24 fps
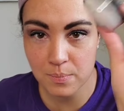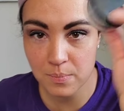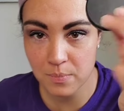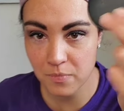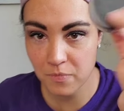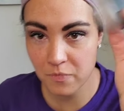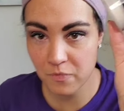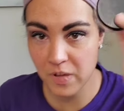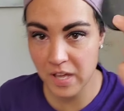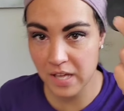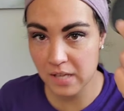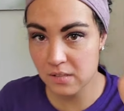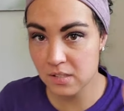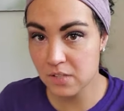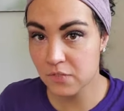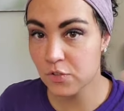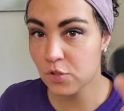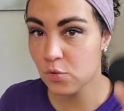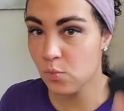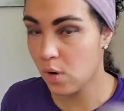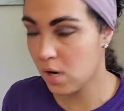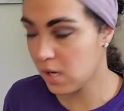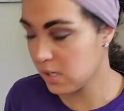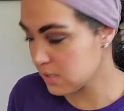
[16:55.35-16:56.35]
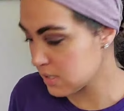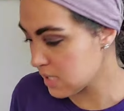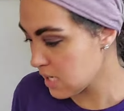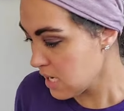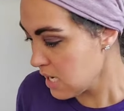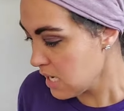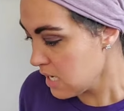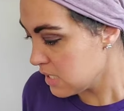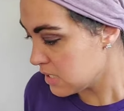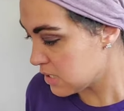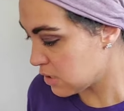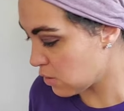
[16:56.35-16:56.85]
veil if you want.
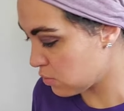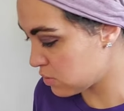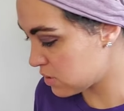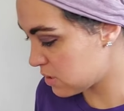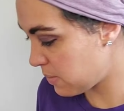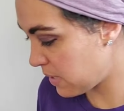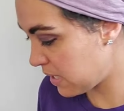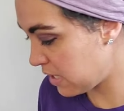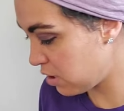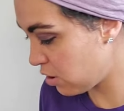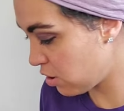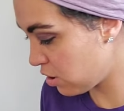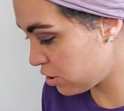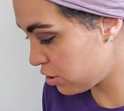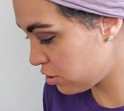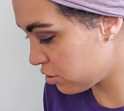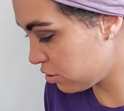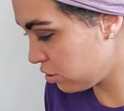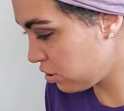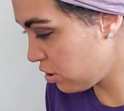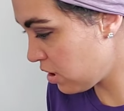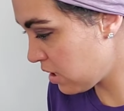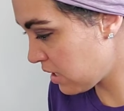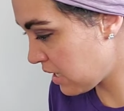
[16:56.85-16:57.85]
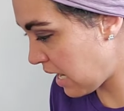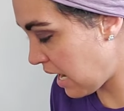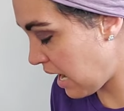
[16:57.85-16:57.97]
So depending on your look,